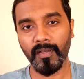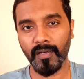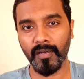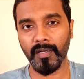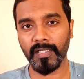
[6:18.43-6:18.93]

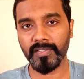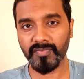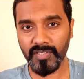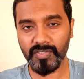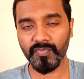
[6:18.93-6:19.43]
uh,
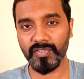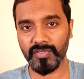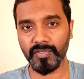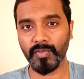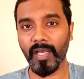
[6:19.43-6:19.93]
the things
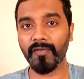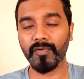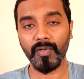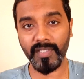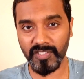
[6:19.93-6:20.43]
which you have
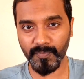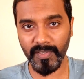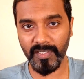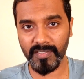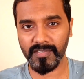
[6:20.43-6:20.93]
not
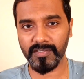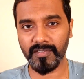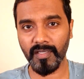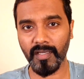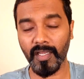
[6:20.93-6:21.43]
experienced
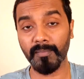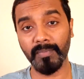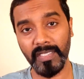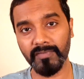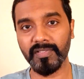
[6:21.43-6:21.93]
uh,
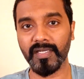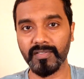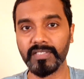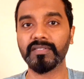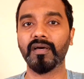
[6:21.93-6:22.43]
and believe
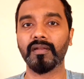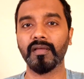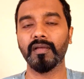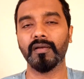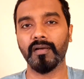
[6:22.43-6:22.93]
that these
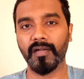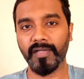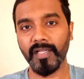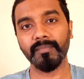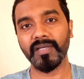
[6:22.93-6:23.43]
are uh,
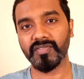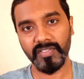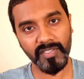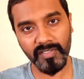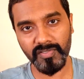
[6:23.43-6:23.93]
done by
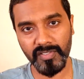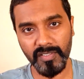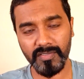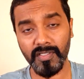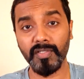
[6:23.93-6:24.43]
senior
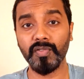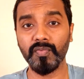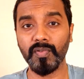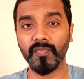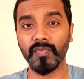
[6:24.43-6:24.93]
engineers and
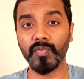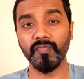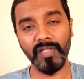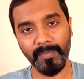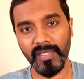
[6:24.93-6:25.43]
you
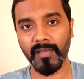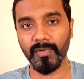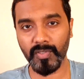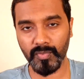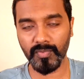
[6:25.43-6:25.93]
you will be
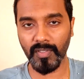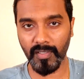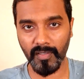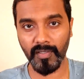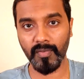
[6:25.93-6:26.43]
able to
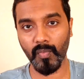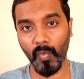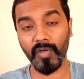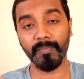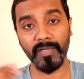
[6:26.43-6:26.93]
learn
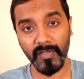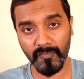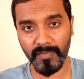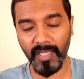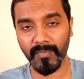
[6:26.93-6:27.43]
over a period
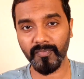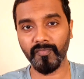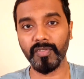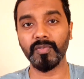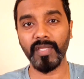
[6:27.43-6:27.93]
of
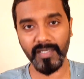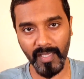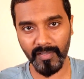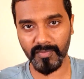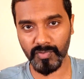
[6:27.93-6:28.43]
time when you get
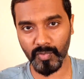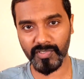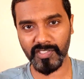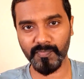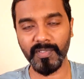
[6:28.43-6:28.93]
uh,
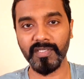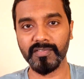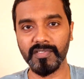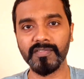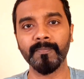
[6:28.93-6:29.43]
those
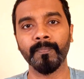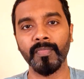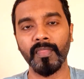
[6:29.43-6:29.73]
experiences